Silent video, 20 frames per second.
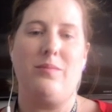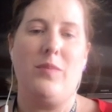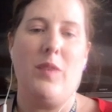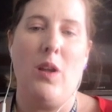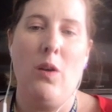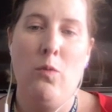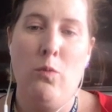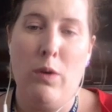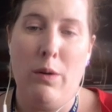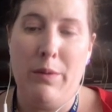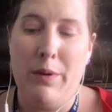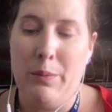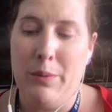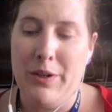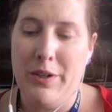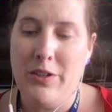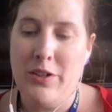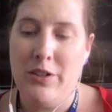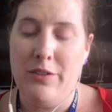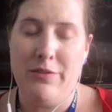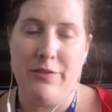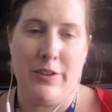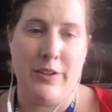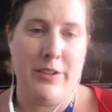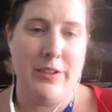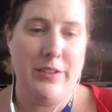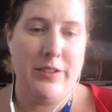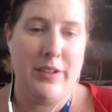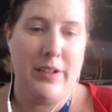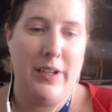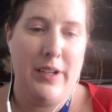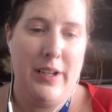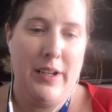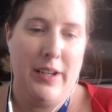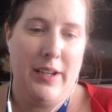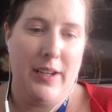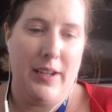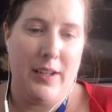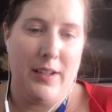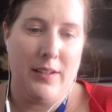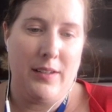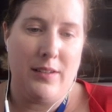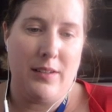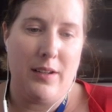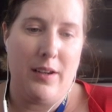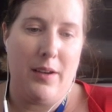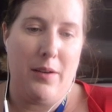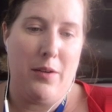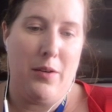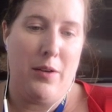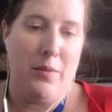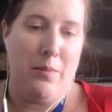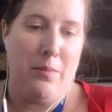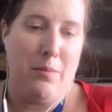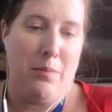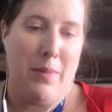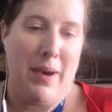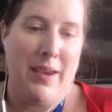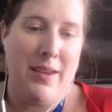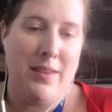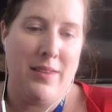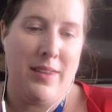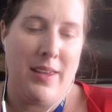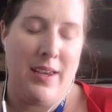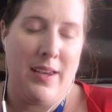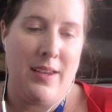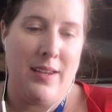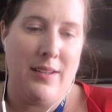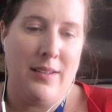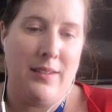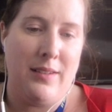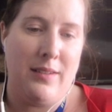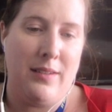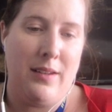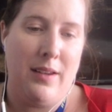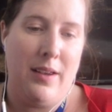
What we want to do first is make these,